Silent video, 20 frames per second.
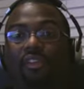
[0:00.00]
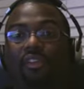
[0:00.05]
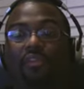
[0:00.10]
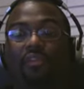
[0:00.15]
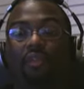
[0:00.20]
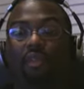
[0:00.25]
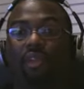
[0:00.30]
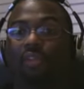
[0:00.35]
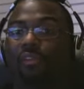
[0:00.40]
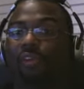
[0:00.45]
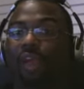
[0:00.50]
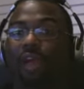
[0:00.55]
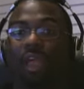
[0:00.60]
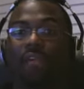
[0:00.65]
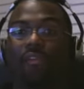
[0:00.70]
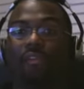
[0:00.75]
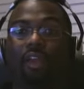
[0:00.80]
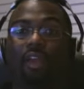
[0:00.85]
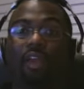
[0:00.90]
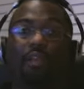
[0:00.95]
to
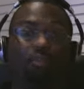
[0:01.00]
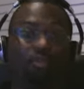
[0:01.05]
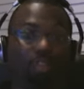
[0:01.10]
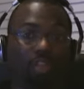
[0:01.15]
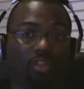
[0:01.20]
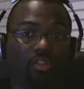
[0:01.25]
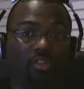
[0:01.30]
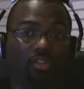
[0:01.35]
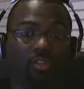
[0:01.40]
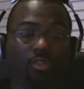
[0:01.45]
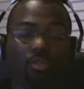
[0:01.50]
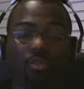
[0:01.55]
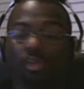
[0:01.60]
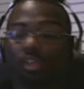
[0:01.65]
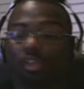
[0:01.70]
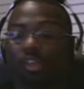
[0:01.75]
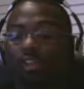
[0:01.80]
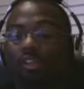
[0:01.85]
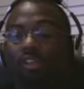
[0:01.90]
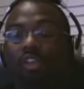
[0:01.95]
45? I don't think so.
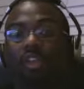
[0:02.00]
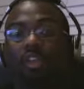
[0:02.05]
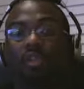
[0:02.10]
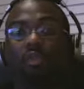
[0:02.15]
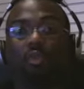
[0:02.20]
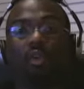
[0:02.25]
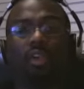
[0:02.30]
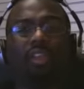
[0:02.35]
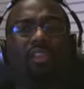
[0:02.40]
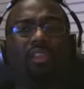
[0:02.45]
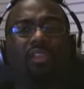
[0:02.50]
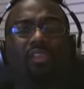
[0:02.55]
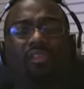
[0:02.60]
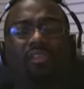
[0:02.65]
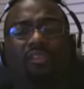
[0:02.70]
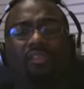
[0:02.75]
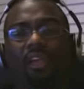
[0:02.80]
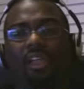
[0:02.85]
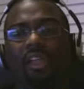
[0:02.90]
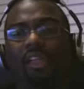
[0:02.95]
Did he win the
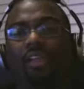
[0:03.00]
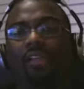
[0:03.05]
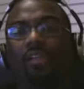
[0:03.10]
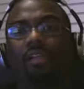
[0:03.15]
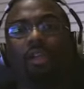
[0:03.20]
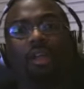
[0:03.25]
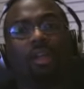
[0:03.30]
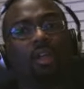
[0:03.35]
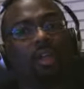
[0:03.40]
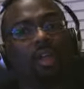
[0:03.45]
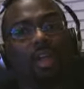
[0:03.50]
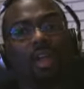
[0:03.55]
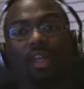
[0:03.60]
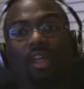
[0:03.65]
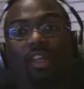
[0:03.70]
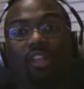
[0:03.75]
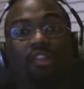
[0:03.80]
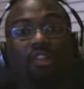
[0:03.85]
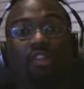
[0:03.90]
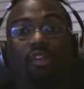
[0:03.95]
fight?
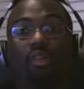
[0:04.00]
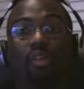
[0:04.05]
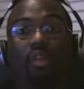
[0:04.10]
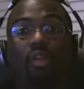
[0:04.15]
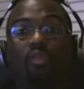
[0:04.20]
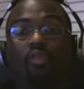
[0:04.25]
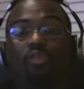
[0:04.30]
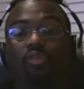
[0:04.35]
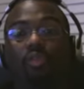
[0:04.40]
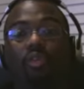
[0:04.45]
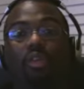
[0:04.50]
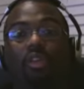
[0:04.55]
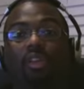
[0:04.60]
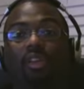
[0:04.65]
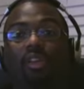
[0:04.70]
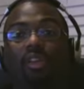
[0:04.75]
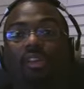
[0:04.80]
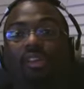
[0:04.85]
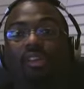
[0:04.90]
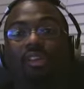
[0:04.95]
It's a close
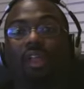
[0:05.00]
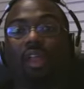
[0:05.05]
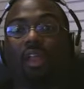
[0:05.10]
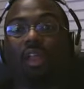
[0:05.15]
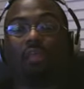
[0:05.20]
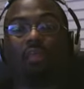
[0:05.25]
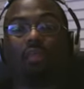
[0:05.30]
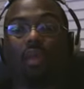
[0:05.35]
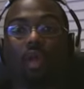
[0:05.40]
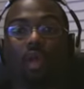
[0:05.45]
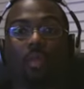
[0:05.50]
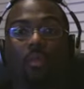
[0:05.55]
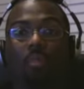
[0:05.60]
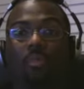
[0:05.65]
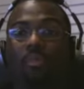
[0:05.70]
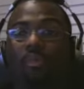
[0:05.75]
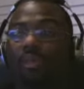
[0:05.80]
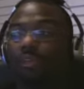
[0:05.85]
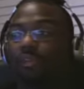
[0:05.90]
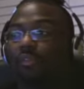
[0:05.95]
one. This is not a
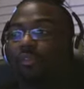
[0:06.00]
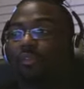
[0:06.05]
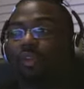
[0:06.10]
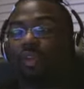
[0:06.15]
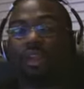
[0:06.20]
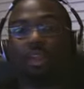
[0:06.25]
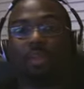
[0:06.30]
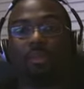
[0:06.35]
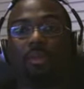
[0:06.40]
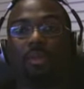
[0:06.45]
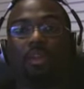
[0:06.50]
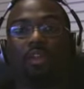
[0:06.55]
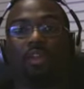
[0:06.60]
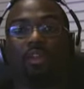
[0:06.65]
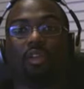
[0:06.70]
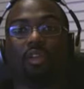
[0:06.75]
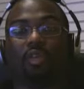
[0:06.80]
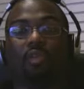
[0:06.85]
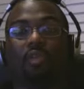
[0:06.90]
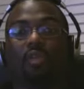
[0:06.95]
robbery for anybody,
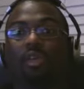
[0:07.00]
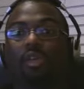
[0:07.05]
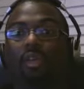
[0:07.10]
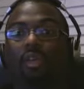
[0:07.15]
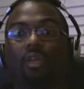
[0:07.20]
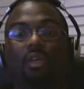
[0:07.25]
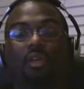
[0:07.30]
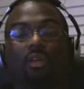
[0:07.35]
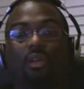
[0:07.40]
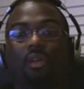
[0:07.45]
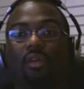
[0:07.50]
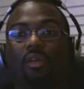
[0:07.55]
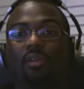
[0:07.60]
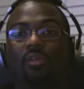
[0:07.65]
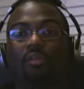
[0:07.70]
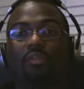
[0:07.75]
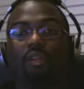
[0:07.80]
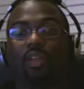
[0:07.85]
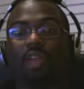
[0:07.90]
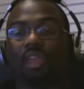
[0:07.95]
you know.
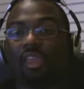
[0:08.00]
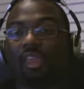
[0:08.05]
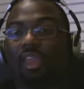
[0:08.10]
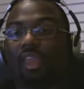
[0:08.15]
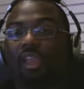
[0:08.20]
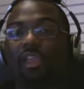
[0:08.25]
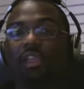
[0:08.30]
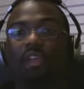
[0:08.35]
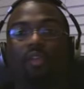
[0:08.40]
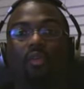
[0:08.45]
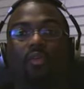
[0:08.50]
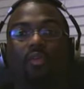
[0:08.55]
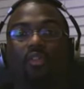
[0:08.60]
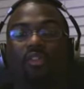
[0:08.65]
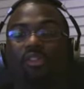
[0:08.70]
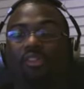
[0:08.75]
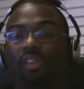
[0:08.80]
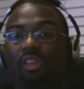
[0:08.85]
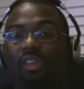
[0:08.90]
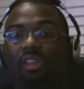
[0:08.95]
Frank Edgar
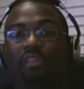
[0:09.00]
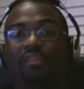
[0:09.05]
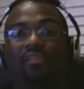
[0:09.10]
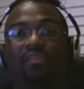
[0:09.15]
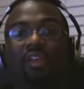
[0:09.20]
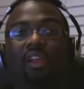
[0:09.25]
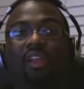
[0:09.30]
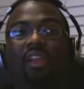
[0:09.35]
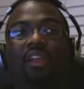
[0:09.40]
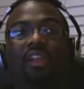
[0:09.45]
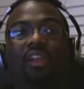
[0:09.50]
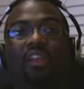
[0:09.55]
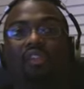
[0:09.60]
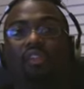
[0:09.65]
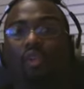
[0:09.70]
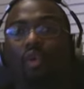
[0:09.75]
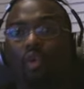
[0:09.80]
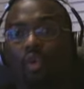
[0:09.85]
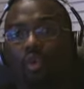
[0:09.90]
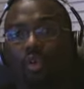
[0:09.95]
was done the fight. His
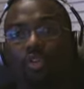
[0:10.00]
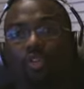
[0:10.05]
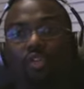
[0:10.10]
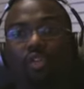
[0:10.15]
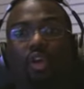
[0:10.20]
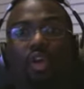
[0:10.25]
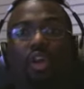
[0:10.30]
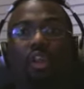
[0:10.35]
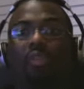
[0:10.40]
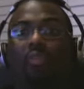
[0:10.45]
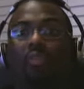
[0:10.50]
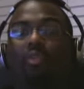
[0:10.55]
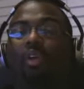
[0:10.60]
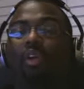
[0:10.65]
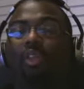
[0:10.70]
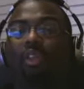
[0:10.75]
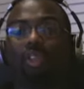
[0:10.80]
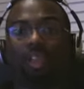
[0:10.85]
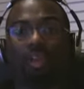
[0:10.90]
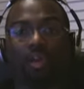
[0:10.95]
corner thought he
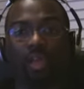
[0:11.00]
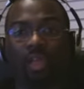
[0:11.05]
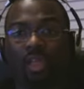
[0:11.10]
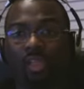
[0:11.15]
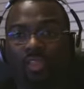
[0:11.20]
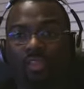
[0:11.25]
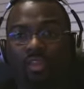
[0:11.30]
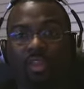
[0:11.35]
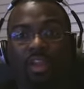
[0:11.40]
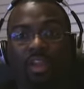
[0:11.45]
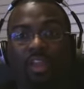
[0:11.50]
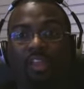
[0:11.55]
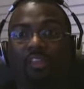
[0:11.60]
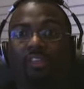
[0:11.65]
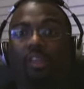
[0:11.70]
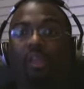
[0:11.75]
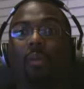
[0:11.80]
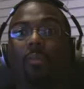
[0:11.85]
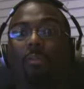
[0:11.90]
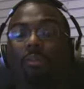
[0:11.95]
won. They all had their
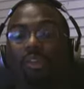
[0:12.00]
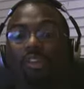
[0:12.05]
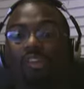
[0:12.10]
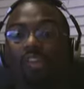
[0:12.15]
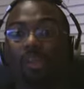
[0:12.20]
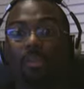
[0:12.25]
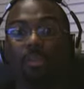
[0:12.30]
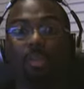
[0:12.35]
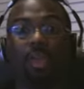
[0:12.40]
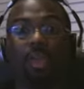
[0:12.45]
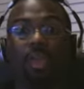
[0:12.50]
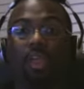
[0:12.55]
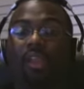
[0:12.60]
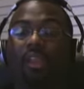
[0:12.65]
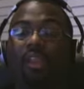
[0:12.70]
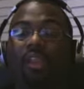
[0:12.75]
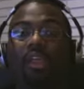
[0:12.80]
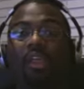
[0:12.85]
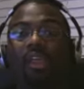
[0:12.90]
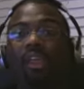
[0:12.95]
hands up. BJ
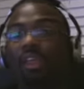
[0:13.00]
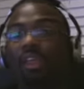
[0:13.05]
Penn,